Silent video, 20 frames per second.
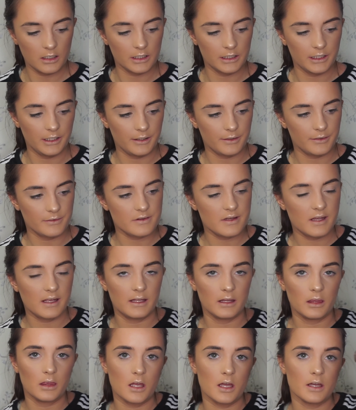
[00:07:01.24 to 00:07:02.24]
going to use
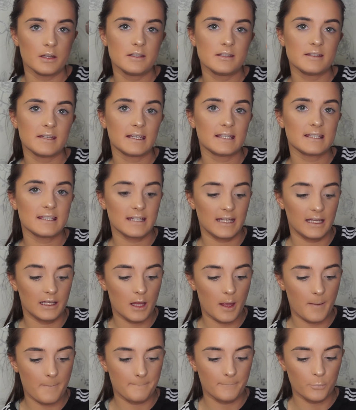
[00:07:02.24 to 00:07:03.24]
Ingla
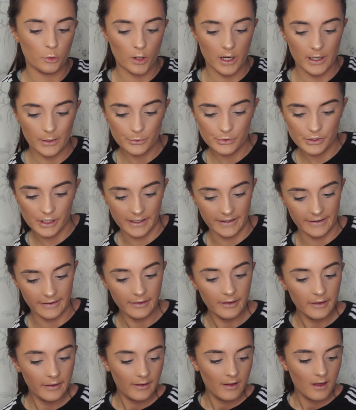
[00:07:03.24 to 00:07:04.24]
16 Brow
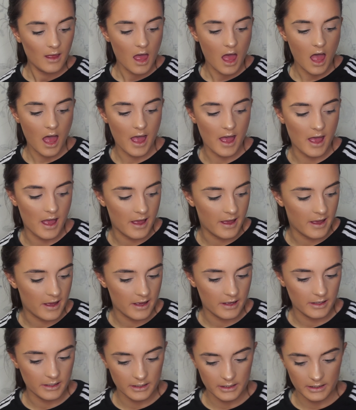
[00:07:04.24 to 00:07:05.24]
Gel
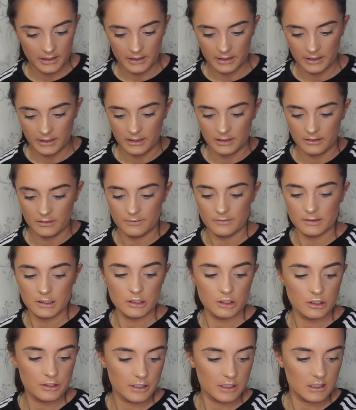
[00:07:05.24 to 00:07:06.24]
and
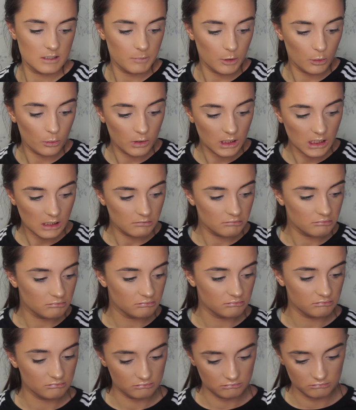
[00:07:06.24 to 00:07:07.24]
just a spoolie.
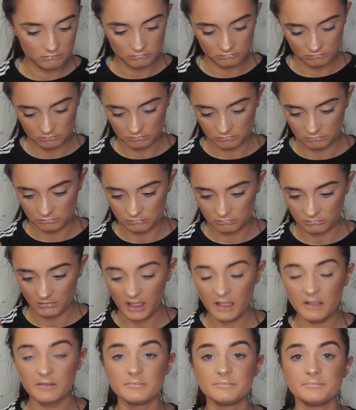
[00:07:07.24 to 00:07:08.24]

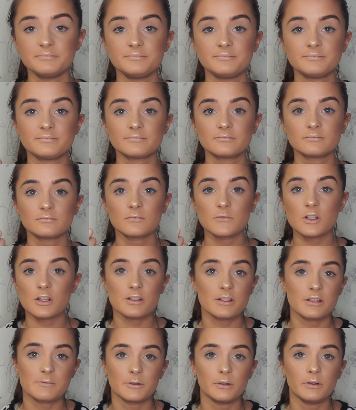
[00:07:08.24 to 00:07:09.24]
Yeah,
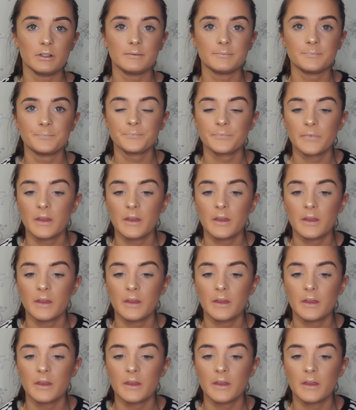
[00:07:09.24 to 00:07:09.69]
just a spoolie.